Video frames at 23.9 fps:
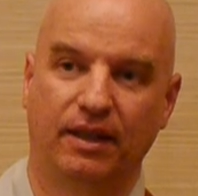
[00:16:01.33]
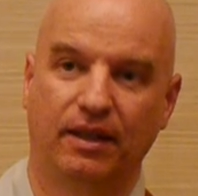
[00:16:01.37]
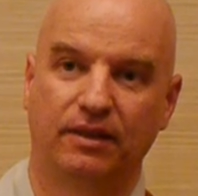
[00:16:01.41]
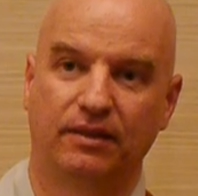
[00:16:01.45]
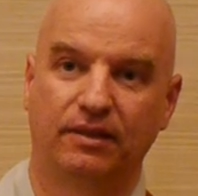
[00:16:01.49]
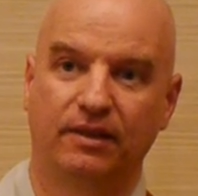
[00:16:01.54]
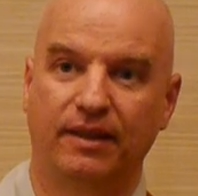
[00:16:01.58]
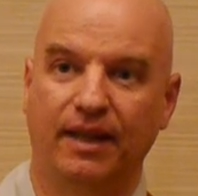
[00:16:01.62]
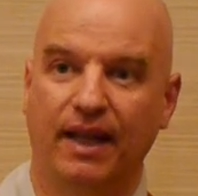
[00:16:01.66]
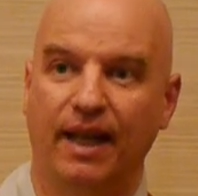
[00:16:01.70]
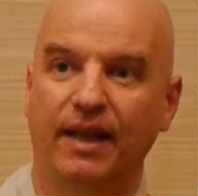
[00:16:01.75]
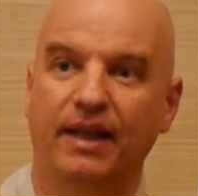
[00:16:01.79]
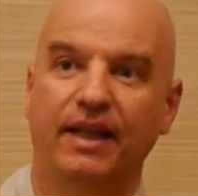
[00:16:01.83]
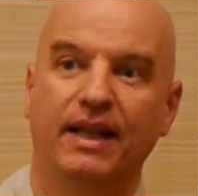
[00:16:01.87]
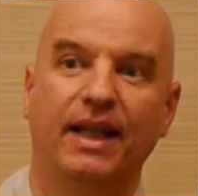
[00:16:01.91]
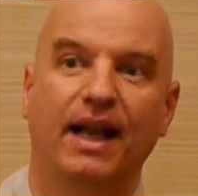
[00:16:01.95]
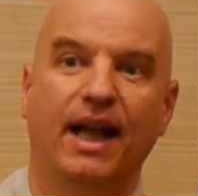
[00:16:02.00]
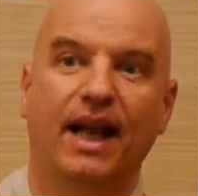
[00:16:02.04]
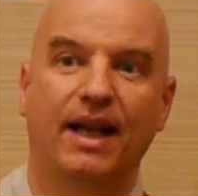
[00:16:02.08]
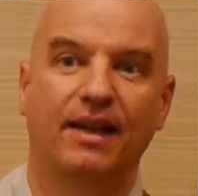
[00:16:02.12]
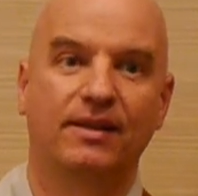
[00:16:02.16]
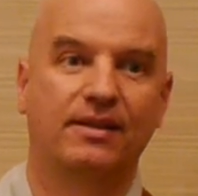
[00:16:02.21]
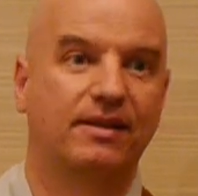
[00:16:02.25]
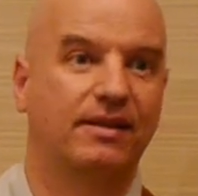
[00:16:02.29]
So then he
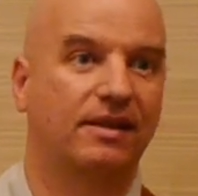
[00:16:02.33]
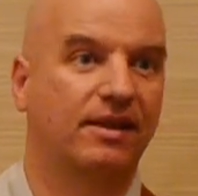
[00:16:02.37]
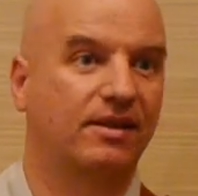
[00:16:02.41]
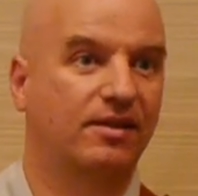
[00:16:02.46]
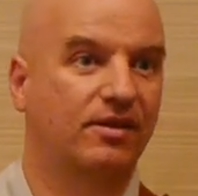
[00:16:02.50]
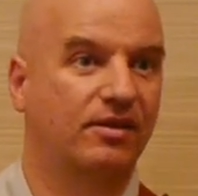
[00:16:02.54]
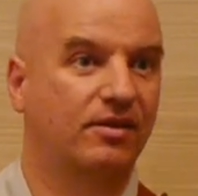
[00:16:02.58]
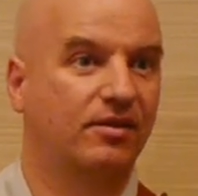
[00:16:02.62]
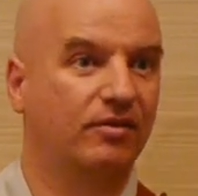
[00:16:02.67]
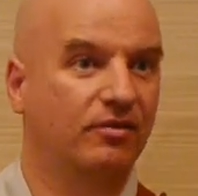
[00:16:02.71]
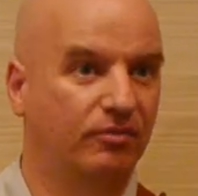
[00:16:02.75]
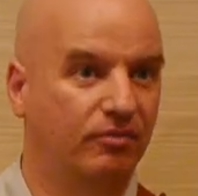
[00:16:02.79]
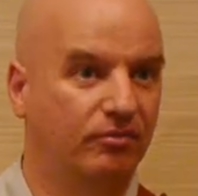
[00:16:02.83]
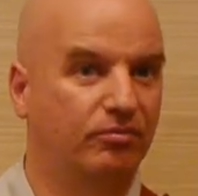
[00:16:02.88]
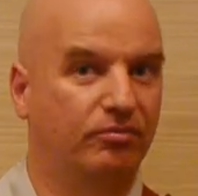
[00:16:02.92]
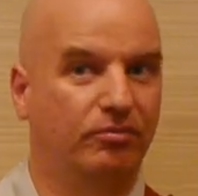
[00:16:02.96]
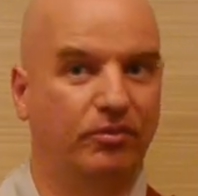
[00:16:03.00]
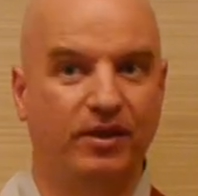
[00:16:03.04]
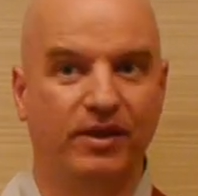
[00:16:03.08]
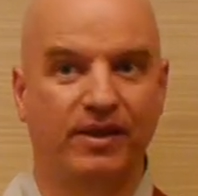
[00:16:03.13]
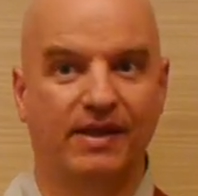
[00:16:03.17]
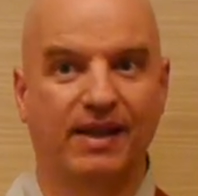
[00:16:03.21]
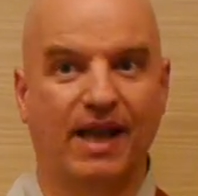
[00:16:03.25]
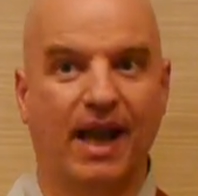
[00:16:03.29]
asked this
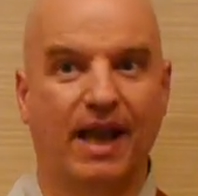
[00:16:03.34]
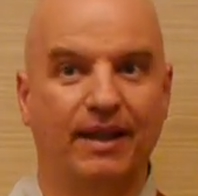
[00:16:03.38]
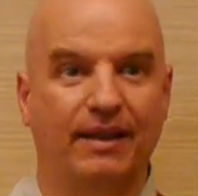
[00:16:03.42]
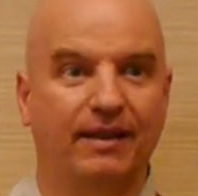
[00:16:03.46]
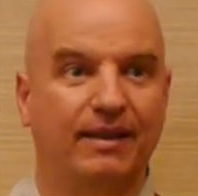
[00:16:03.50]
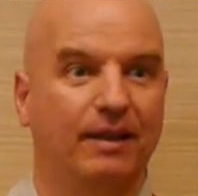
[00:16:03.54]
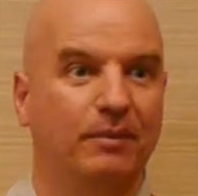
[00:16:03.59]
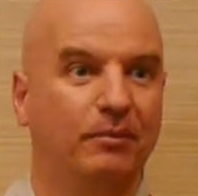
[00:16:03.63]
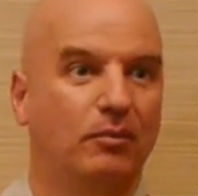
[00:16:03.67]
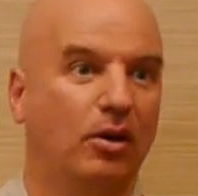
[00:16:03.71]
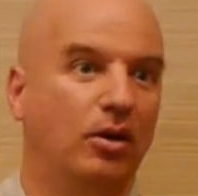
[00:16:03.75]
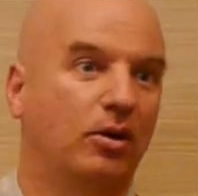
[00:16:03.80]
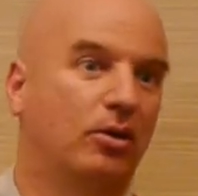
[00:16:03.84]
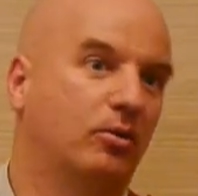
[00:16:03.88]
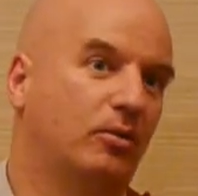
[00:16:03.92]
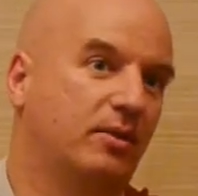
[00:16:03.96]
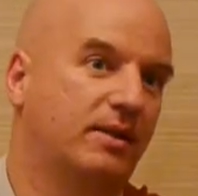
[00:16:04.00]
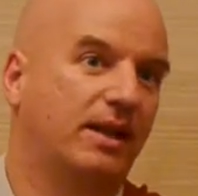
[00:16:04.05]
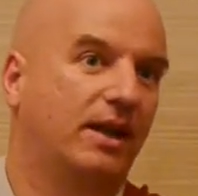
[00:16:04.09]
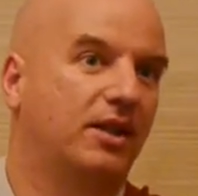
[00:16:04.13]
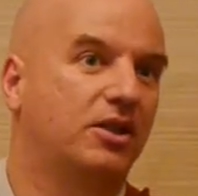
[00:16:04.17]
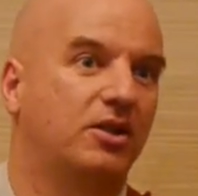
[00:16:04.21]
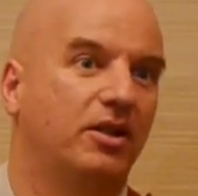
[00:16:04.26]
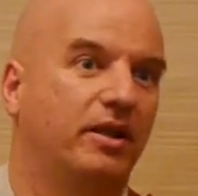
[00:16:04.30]
reciting monk who
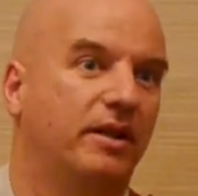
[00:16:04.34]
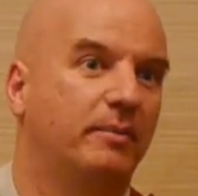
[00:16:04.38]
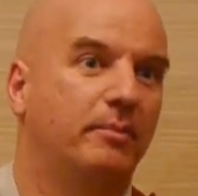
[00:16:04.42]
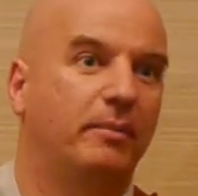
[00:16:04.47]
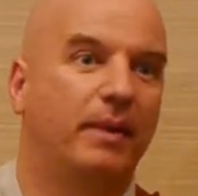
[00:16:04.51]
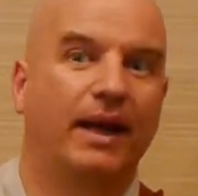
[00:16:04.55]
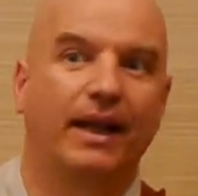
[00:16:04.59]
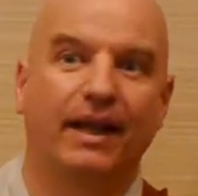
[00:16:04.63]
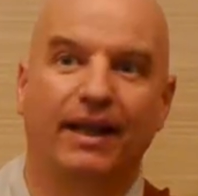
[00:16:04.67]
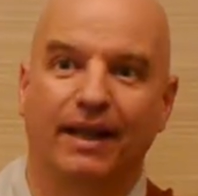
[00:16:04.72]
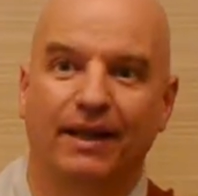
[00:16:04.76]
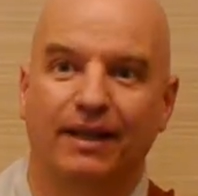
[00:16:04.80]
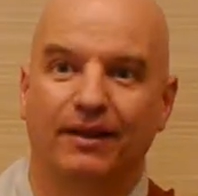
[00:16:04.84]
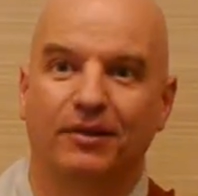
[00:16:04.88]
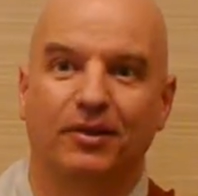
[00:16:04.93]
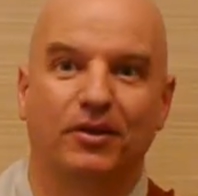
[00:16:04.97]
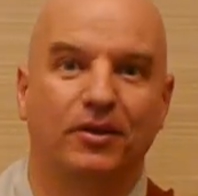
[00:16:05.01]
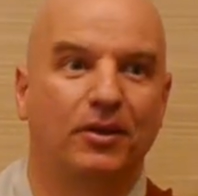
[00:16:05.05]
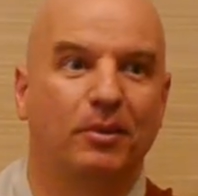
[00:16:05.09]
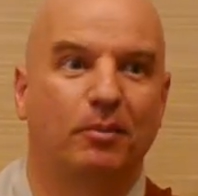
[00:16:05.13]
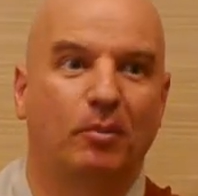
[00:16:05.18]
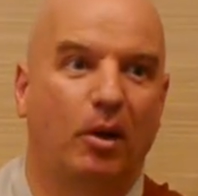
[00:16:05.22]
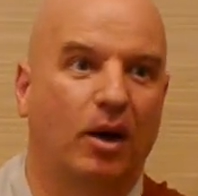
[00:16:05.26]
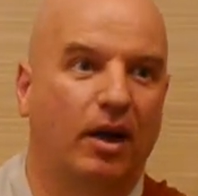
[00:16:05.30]
was actually begging
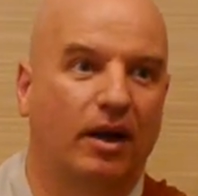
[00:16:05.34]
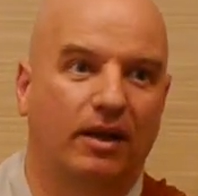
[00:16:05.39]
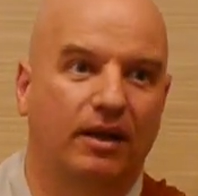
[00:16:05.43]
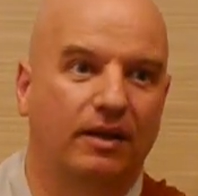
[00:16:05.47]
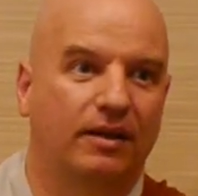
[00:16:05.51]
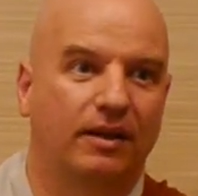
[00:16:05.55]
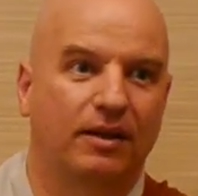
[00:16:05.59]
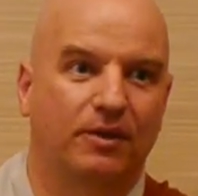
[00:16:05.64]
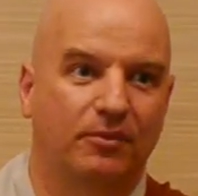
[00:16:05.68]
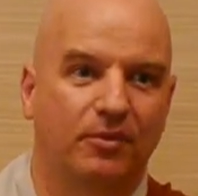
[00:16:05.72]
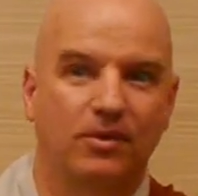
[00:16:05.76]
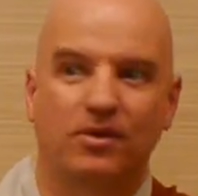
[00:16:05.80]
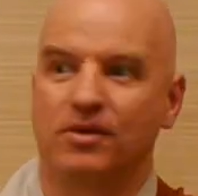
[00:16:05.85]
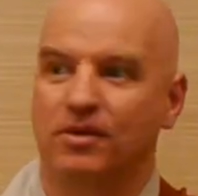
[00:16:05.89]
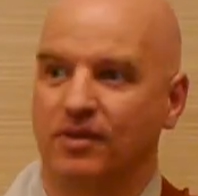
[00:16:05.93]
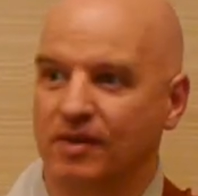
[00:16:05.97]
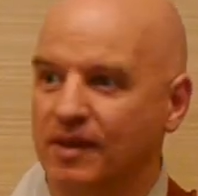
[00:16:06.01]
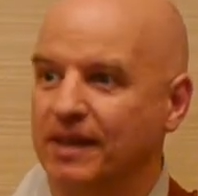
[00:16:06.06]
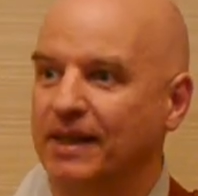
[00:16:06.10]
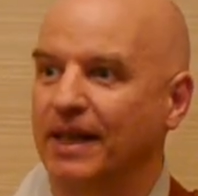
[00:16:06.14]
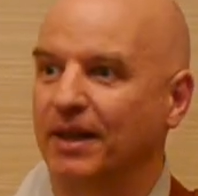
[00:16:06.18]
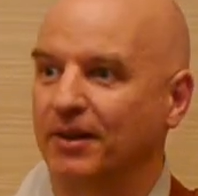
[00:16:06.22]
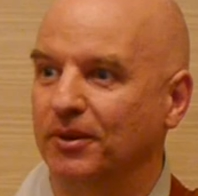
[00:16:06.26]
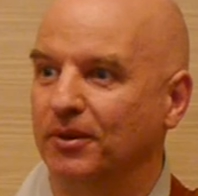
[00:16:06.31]
on the market, it was
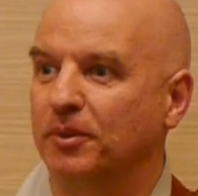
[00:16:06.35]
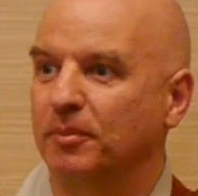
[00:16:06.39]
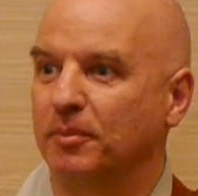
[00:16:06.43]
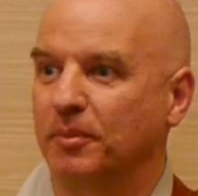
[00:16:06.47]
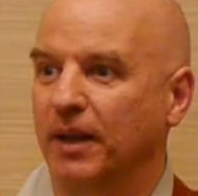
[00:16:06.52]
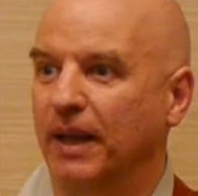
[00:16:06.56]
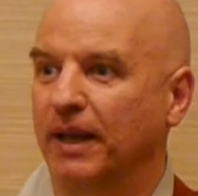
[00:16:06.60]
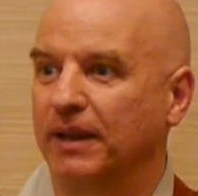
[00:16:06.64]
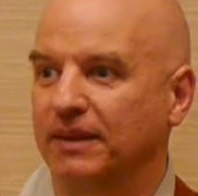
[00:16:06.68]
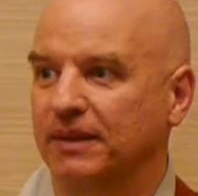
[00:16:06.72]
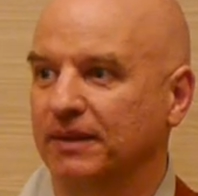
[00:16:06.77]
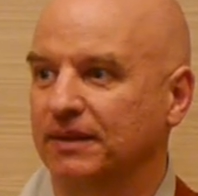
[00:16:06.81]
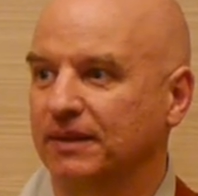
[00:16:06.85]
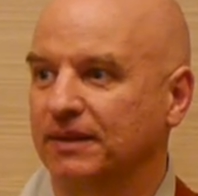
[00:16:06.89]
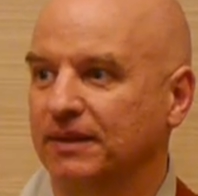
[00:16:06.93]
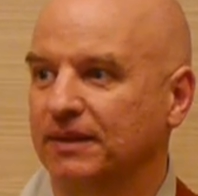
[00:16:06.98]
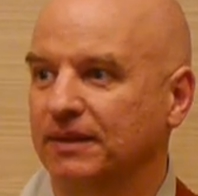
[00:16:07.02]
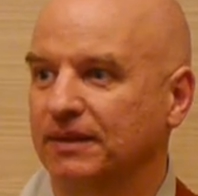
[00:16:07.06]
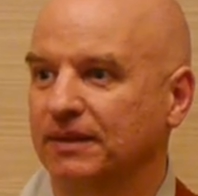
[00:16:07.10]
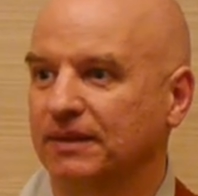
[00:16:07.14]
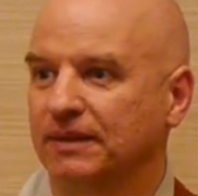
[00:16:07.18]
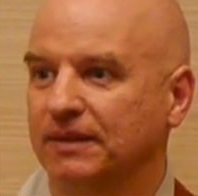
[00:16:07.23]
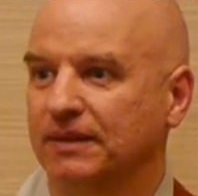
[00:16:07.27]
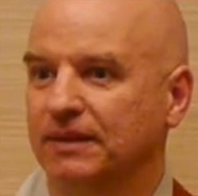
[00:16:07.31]
standard practice.